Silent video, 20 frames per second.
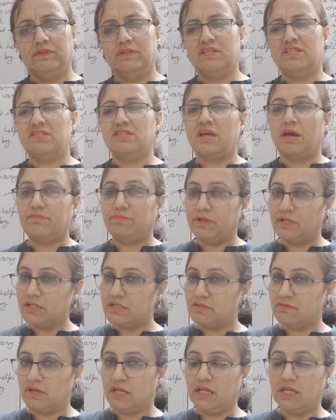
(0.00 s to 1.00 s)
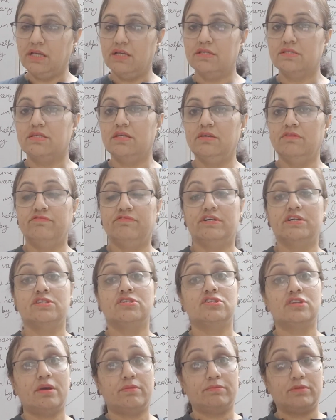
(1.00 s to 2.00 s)
This chapter is very easy.
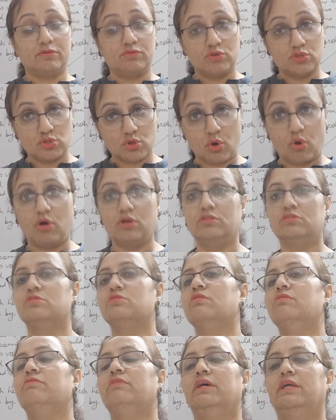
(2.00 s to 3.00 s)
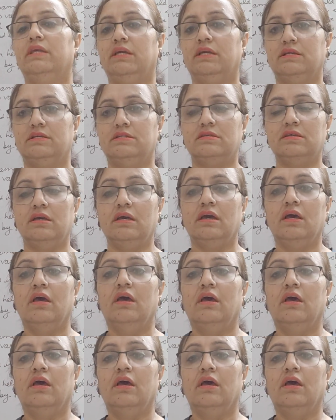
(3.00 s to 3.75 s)
First chapter was also very easy.